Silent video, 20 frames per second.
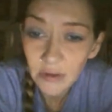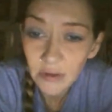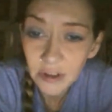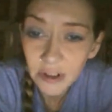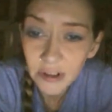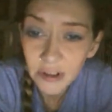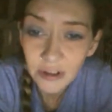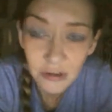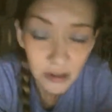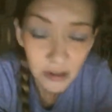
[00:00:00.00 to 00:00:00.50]

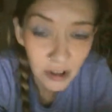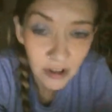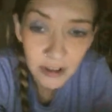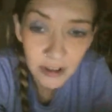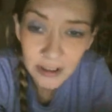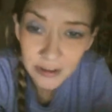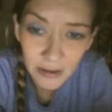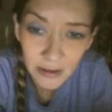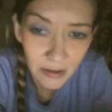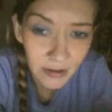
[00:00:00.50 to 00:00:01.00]
She
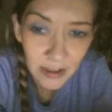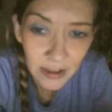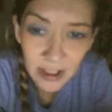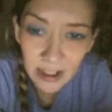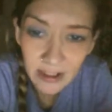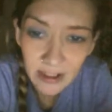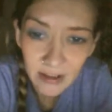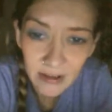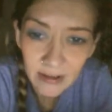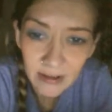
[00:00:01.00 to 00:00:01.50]
just knew
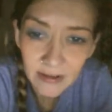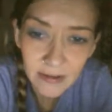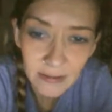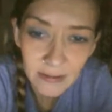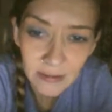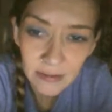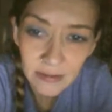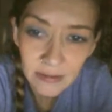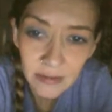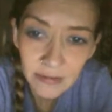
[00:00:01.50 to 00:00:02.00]
things
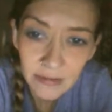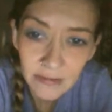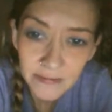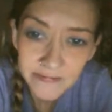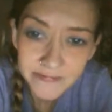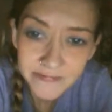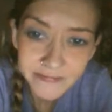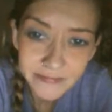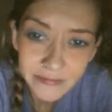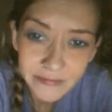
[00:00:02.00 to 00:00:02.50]

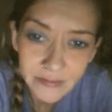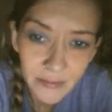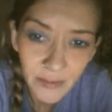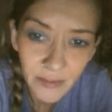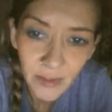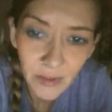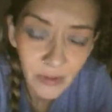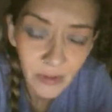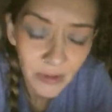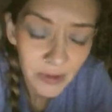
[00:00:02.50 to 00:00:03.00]

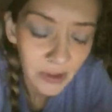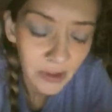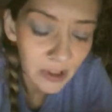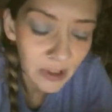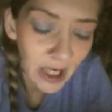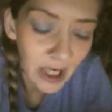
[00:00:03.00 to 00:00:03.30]
before